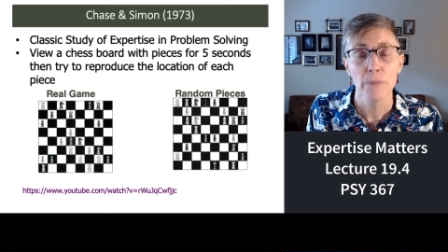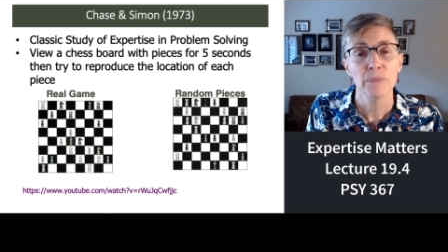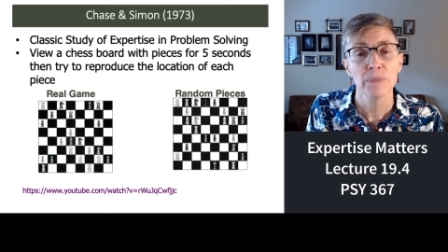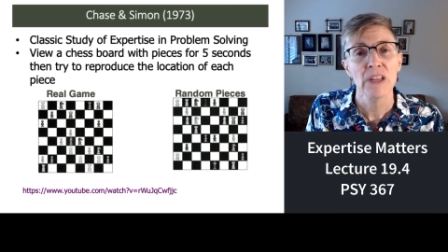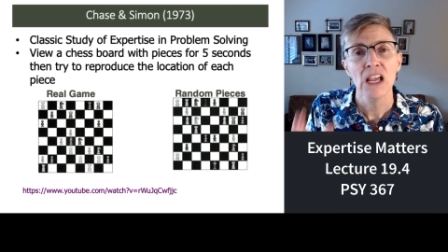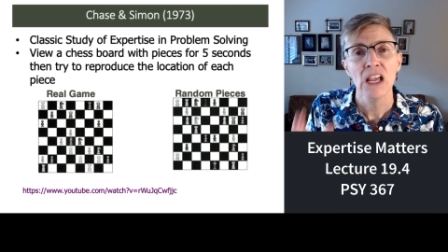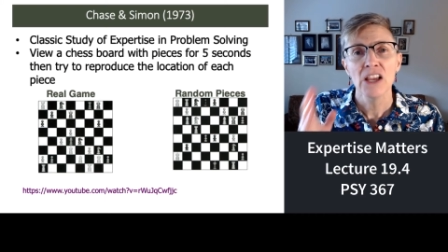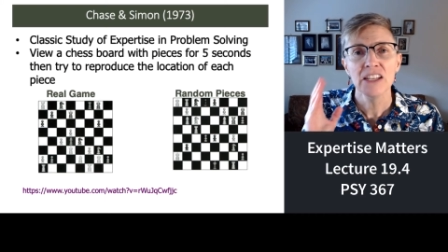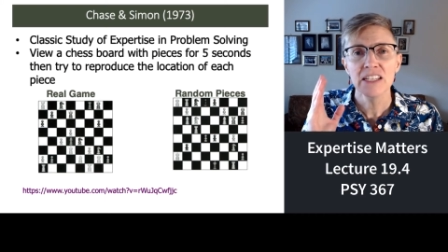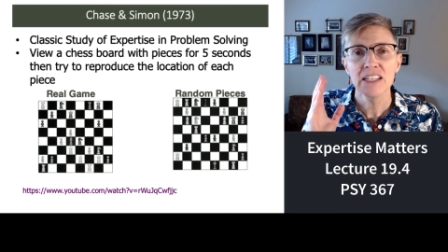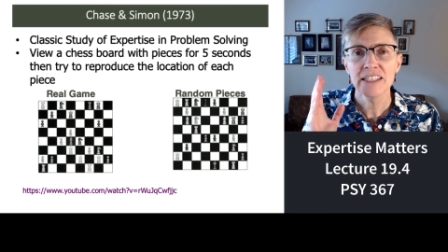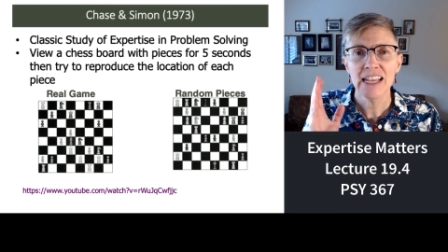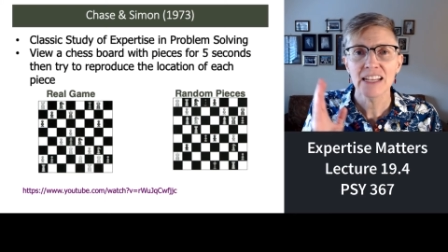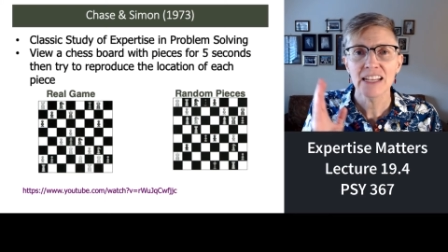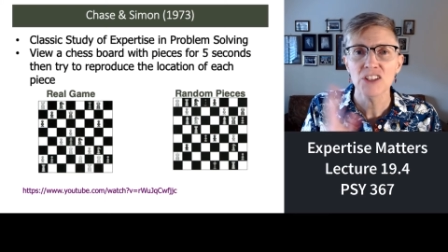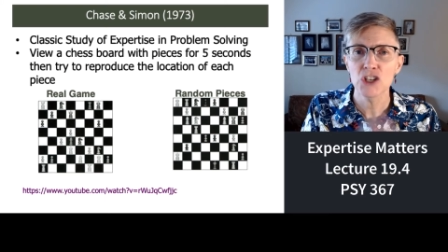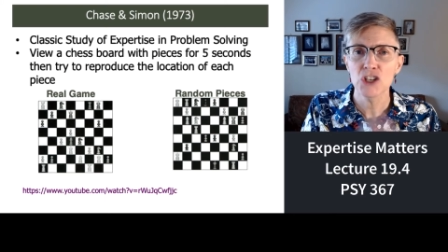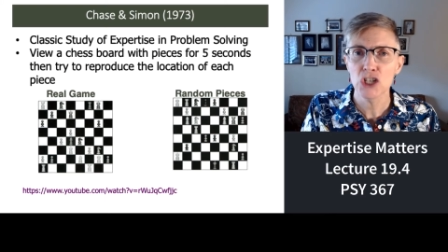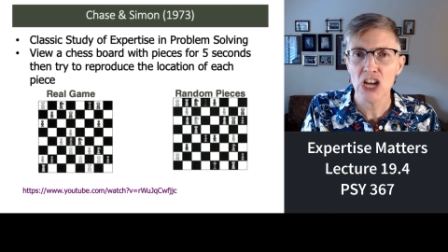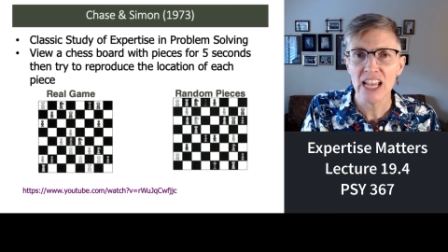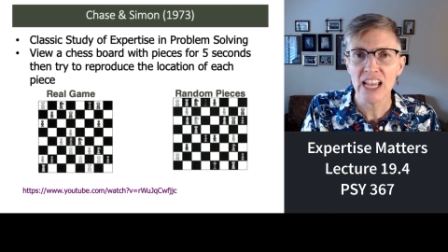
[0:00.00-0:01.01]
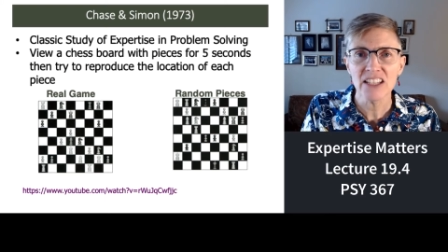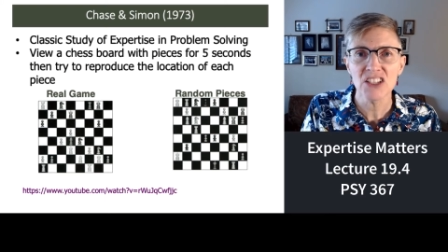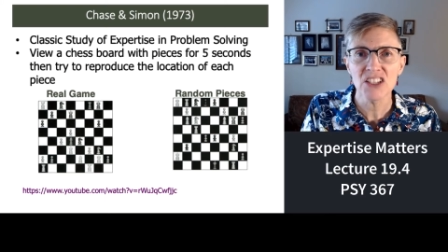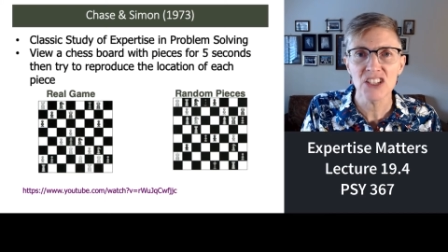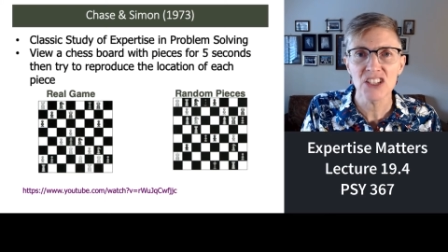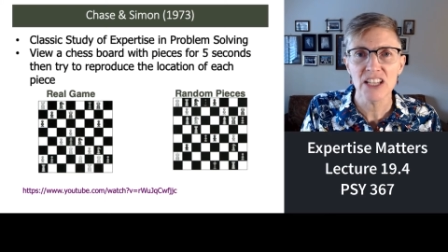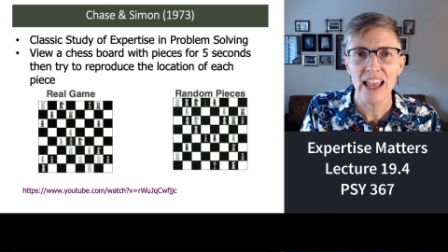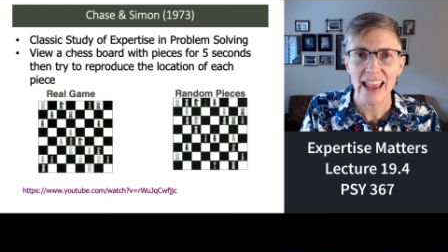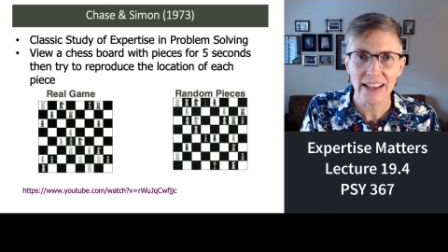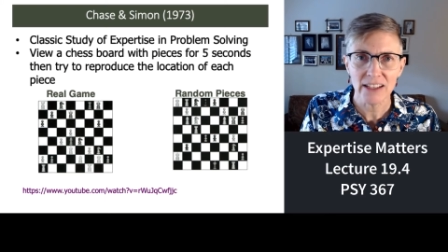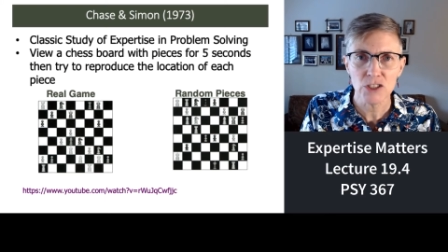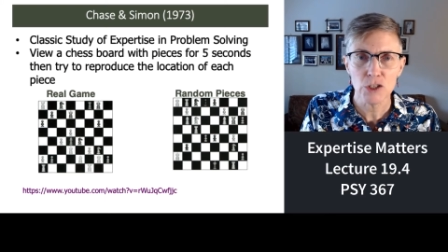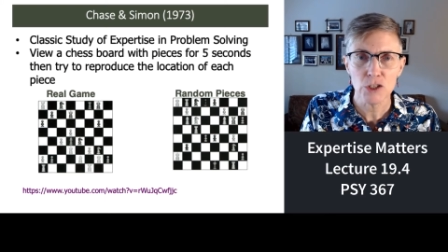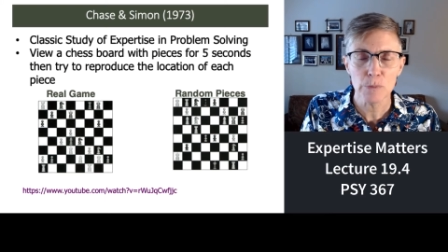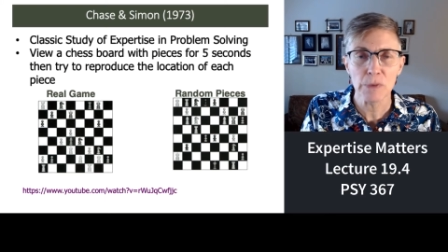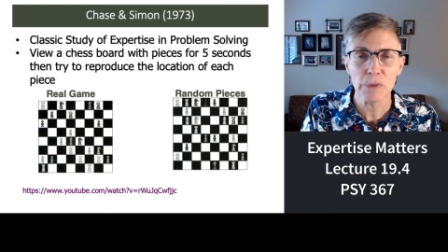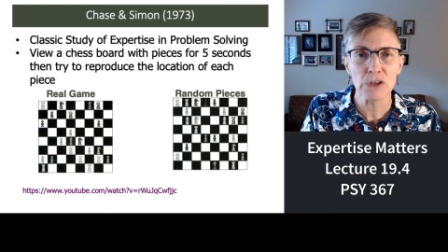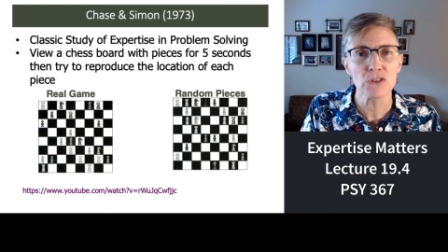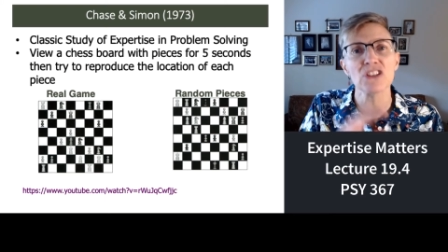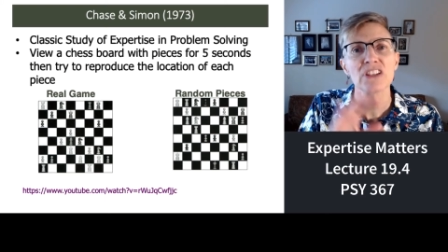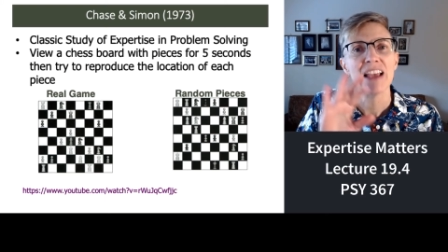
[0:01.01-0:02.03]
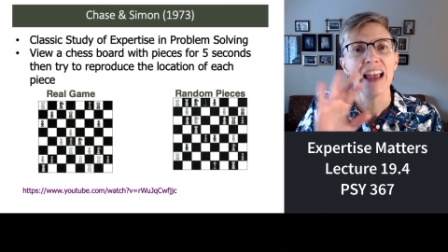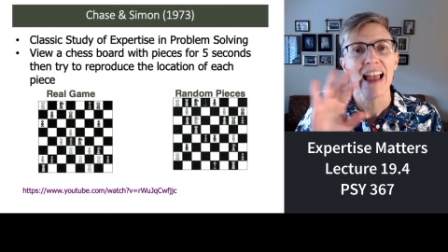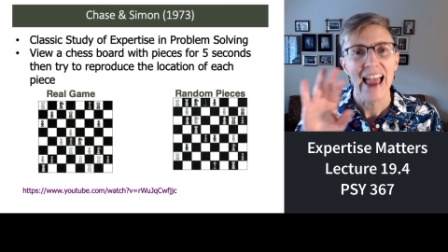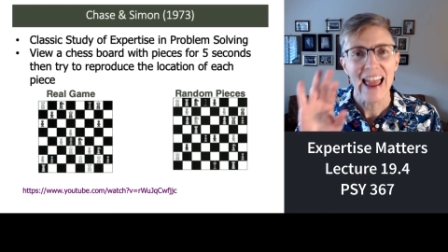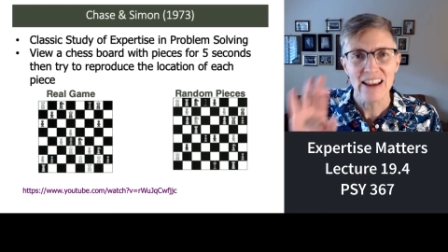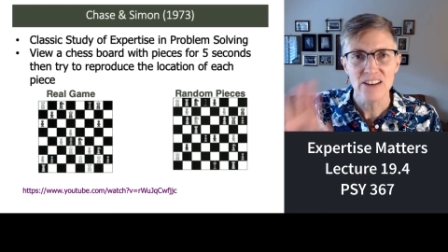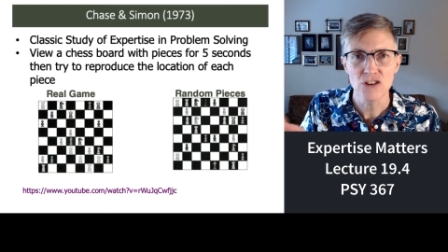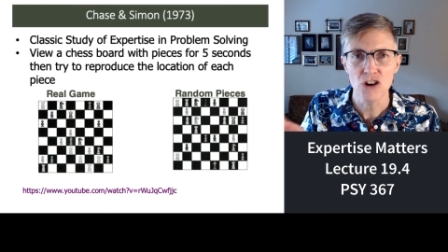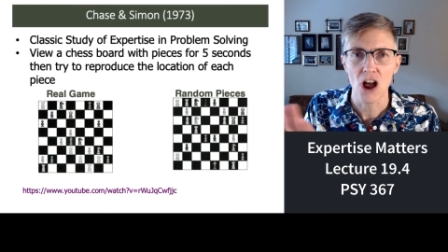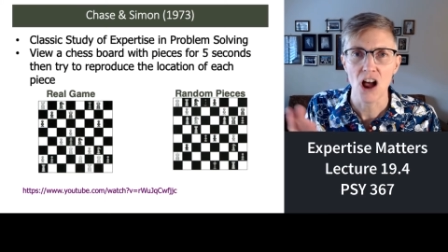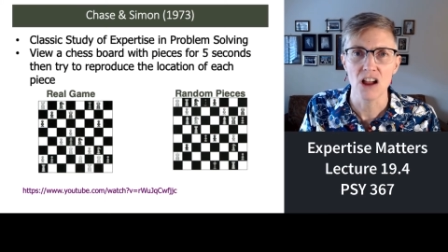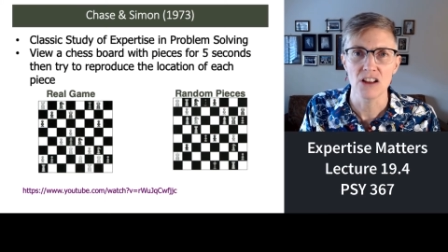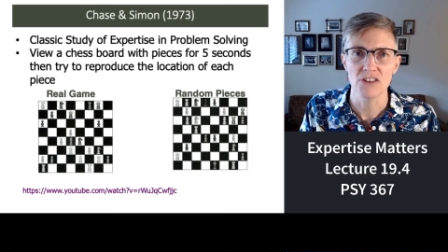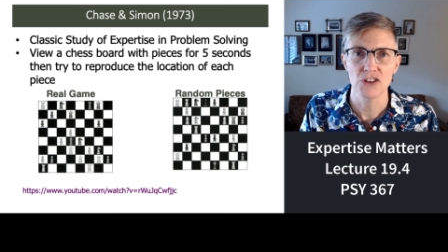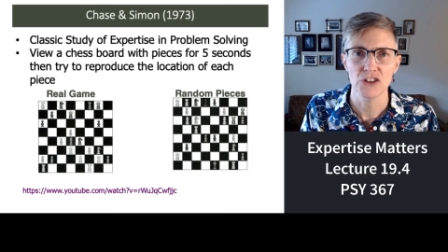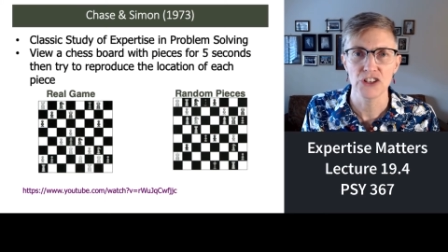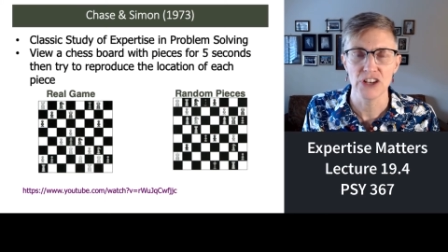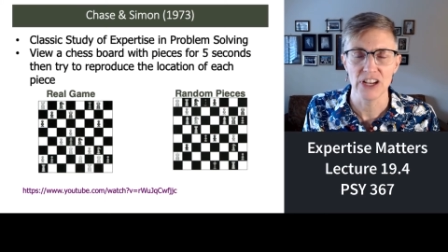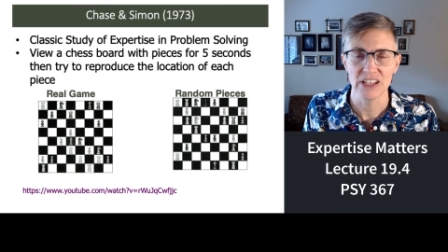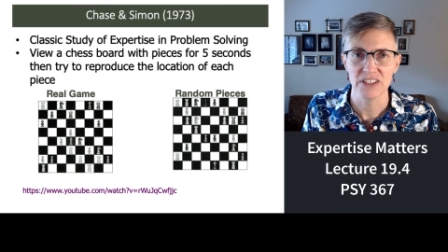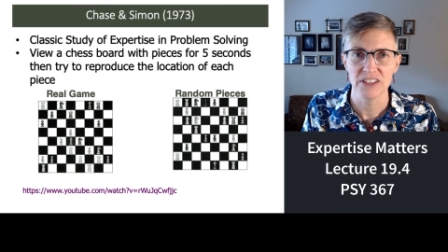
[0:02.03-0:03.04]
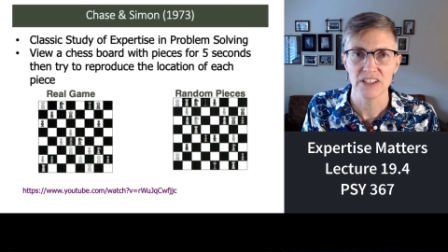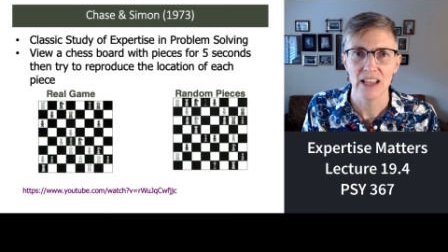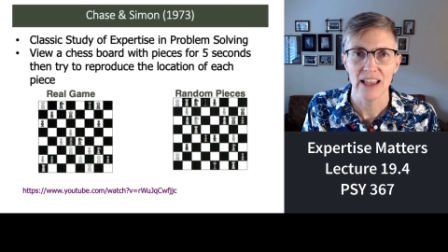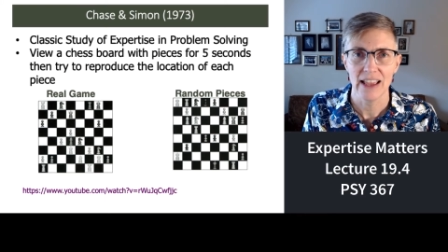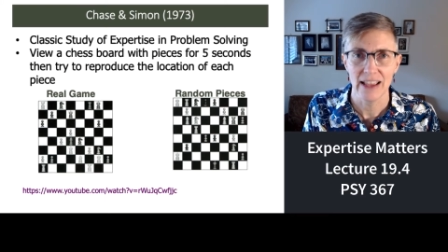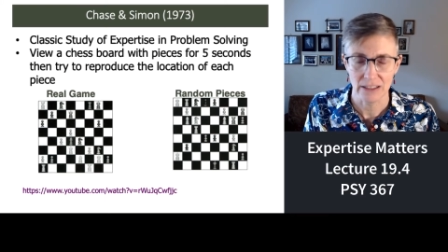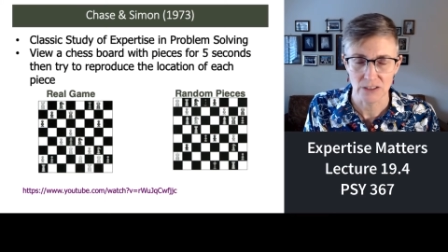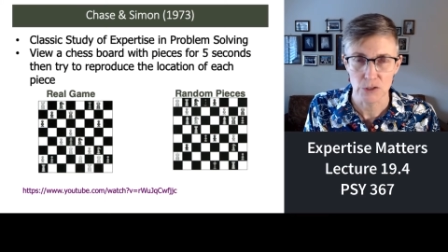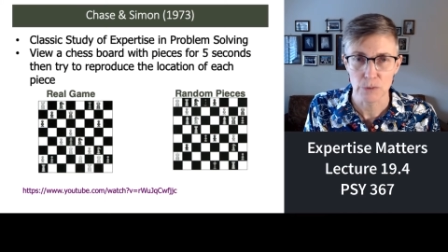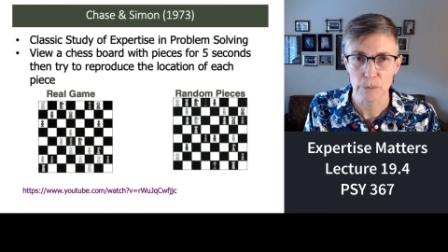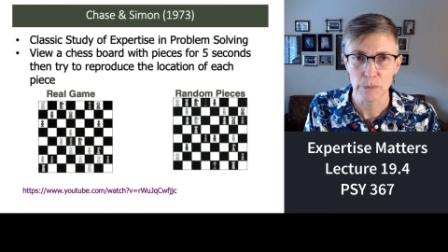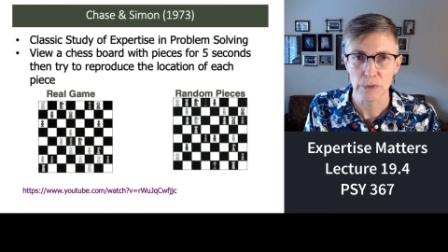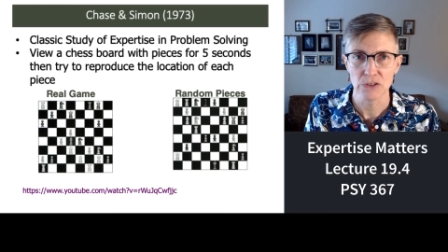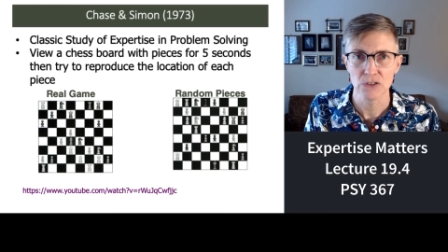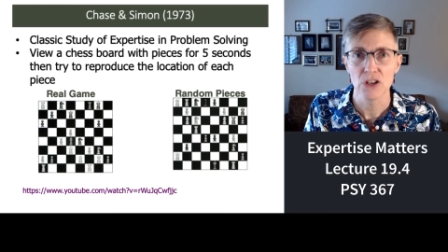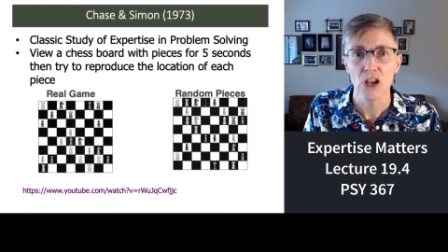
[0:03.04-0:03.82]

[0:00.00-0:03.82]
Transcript: You take chess experts and non chess experts.